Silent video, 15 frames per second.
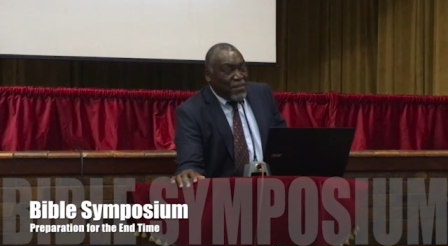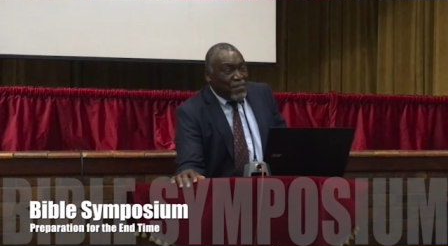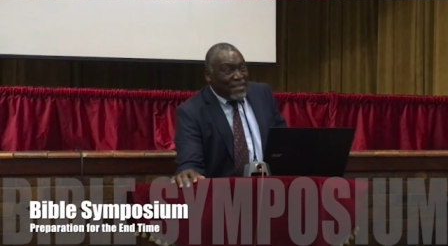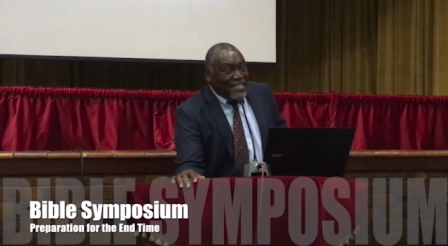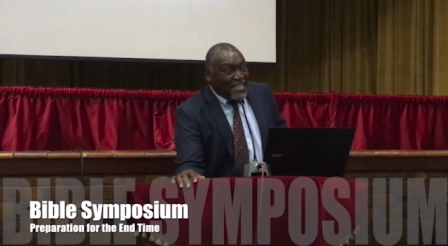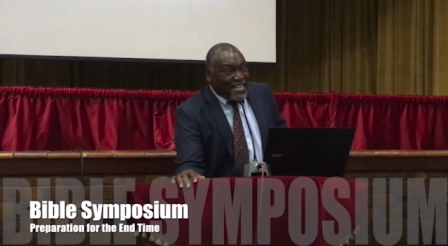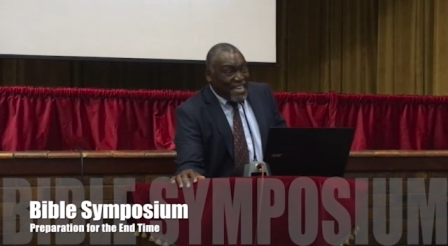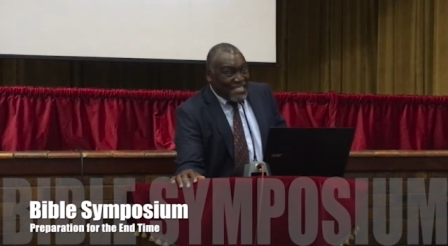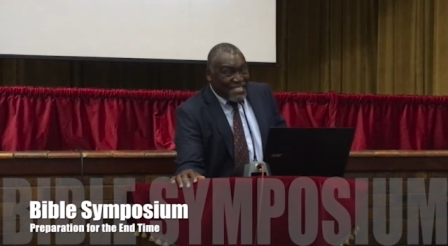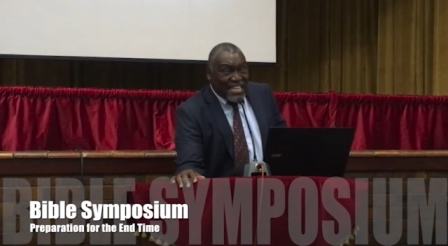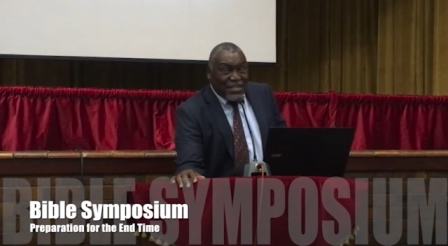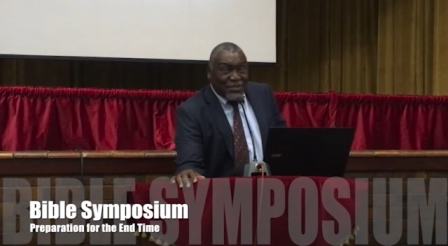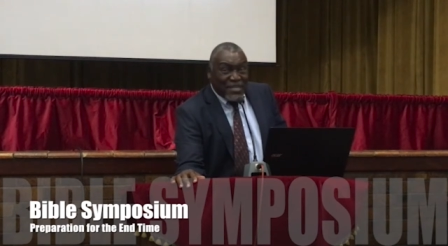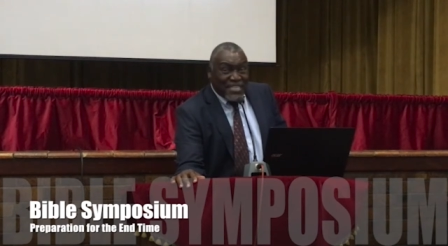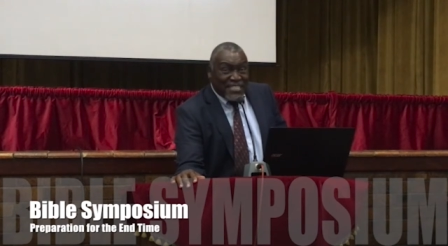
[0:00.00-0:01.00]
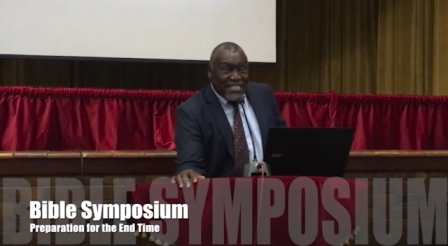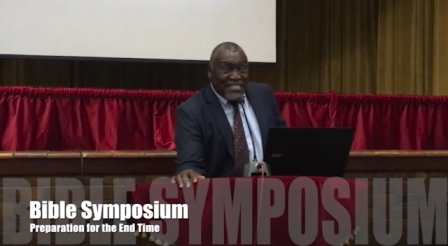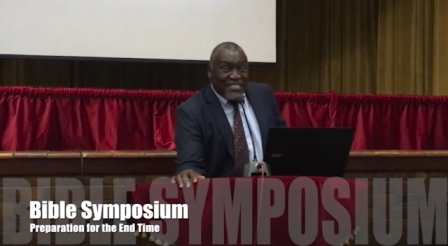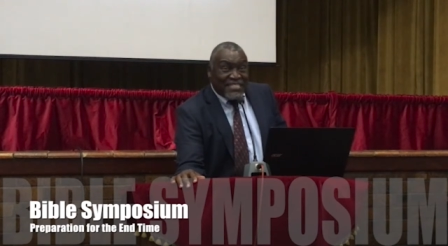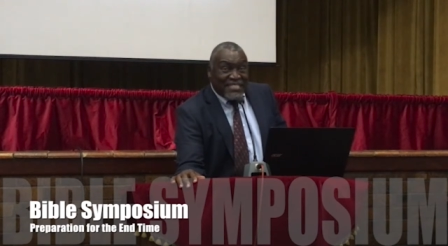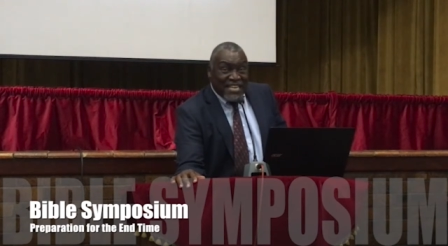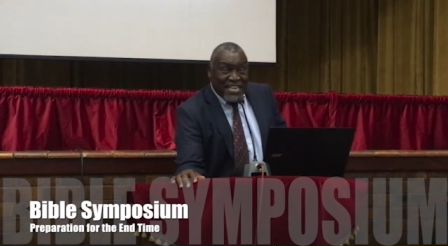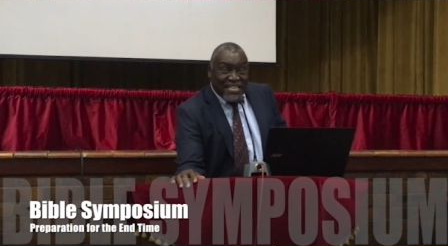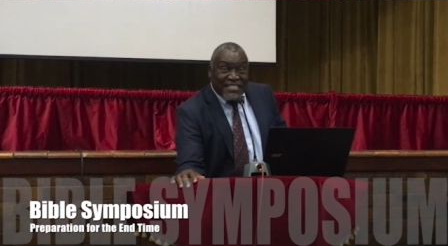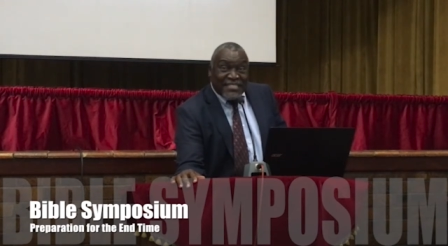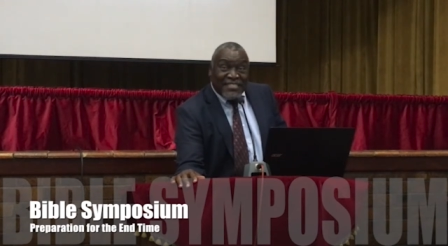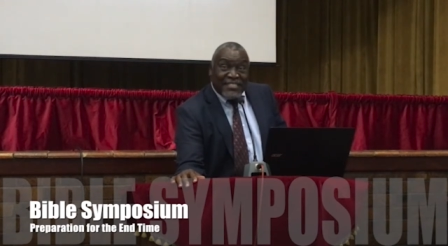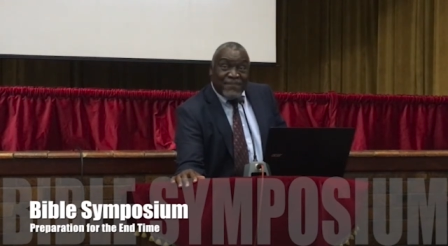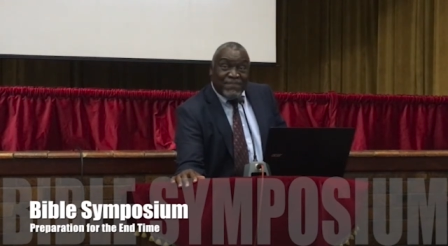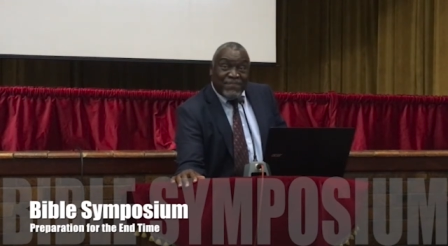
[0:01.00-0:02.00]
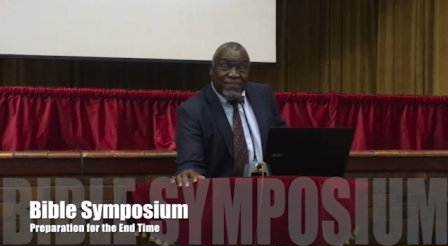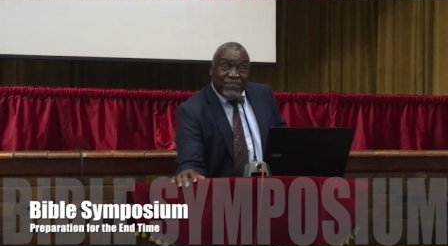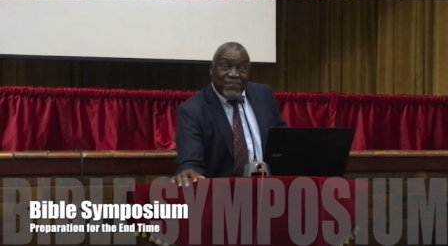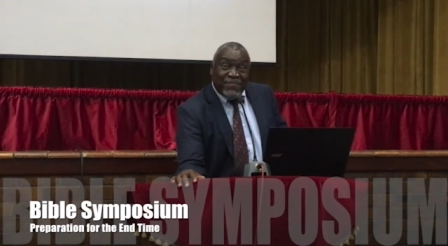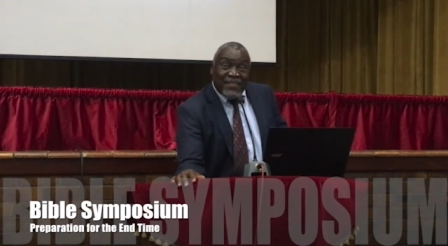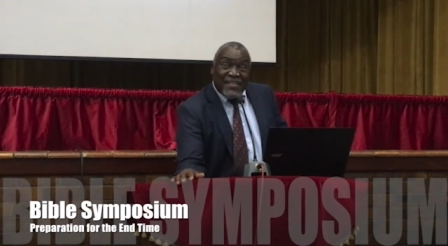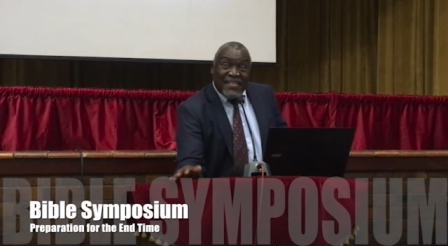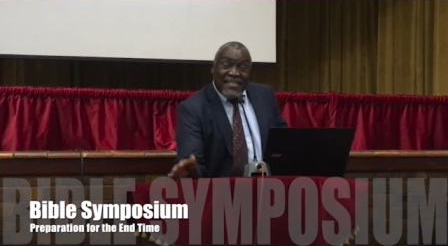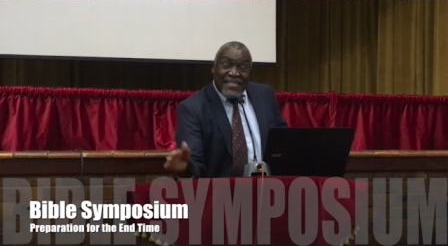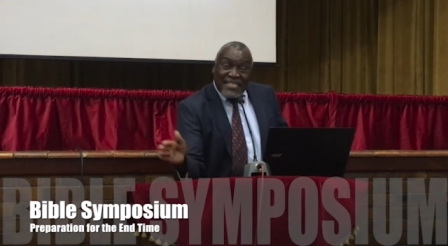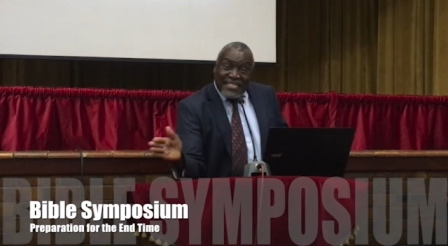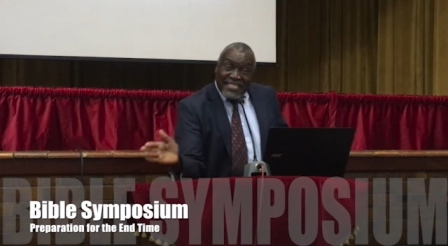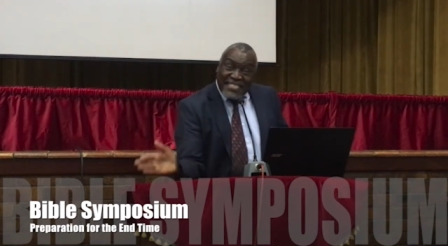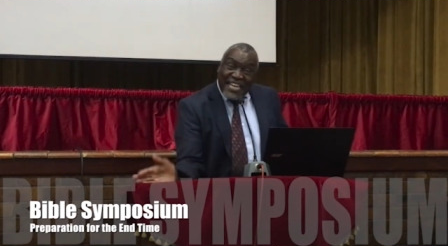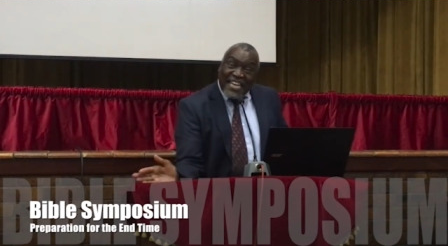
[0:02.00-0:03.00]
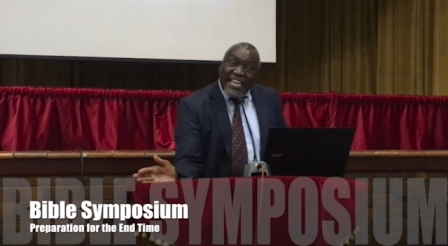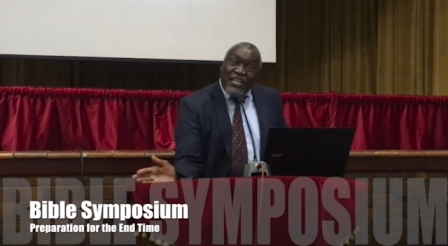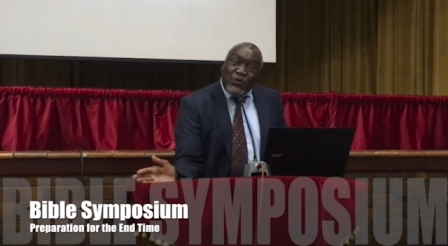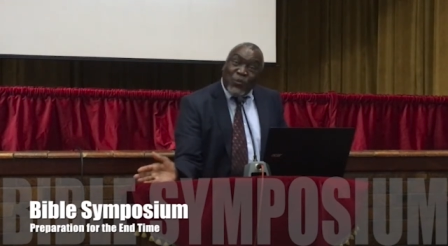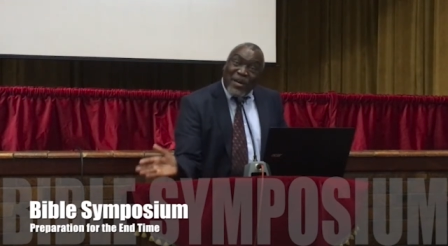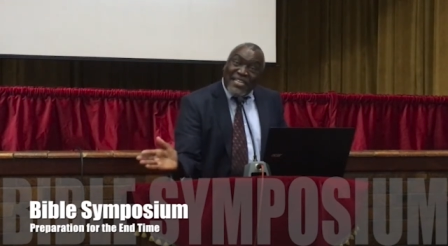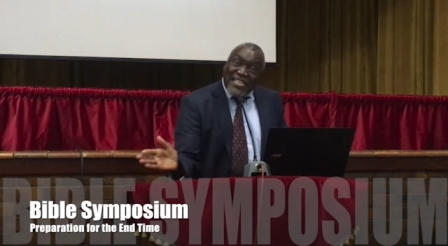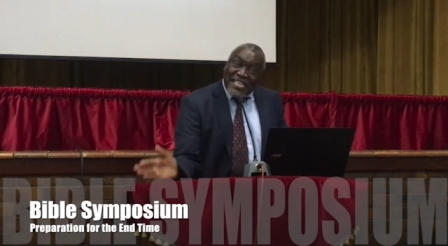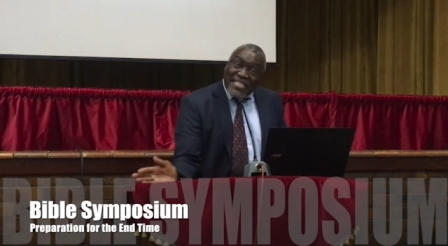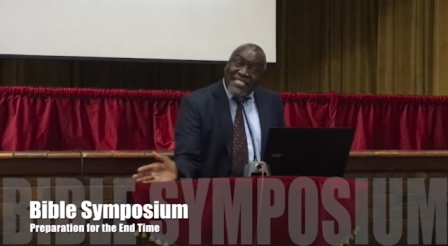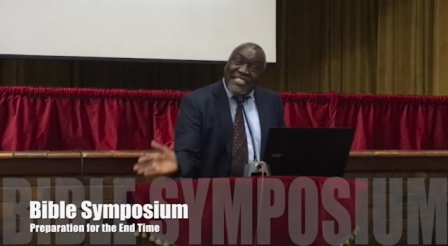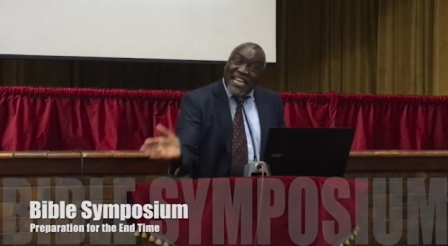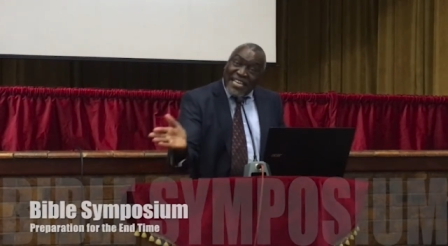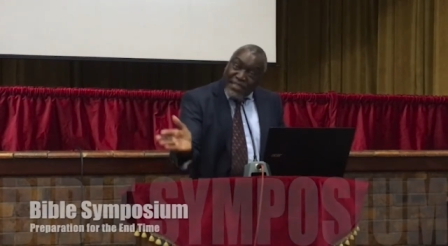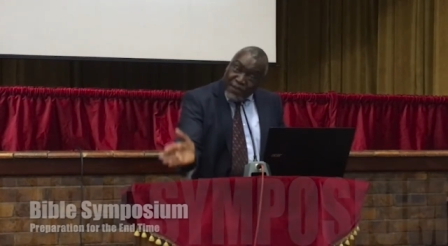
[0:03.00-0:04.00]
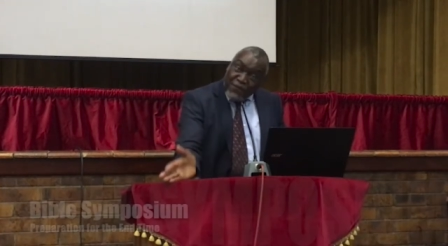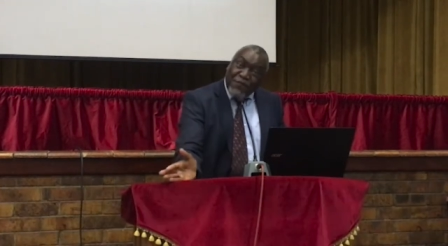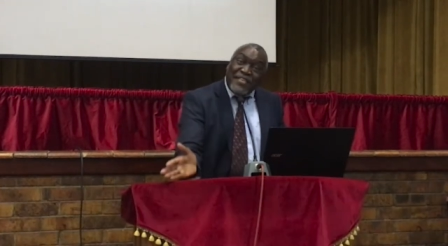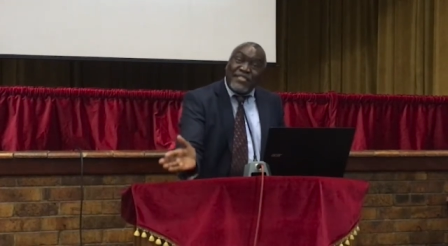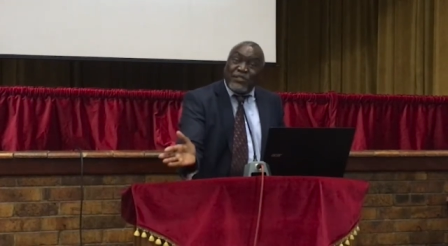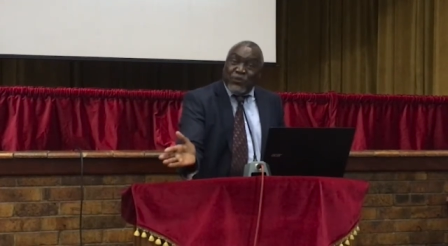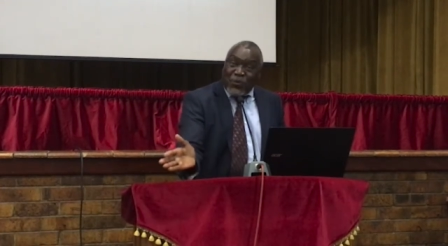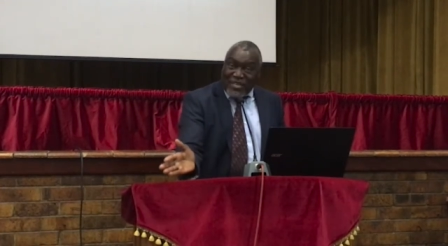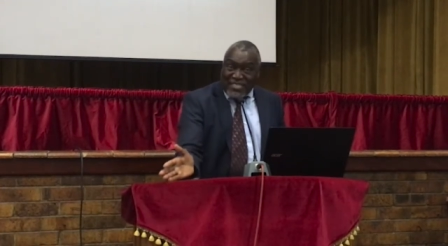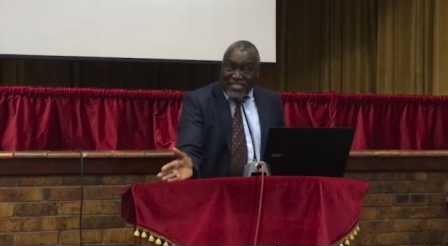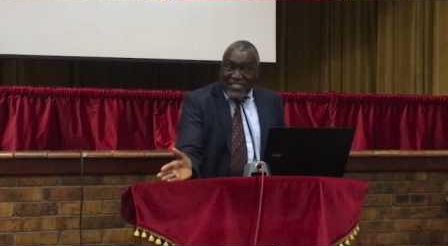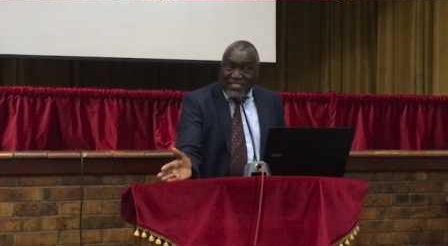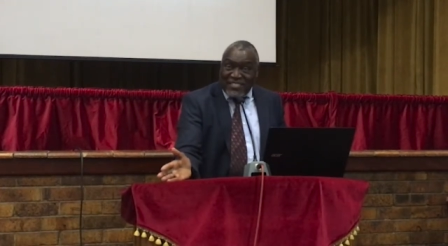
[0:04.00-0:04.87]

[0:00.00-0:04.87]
But Christ actually says the second one is like the first one,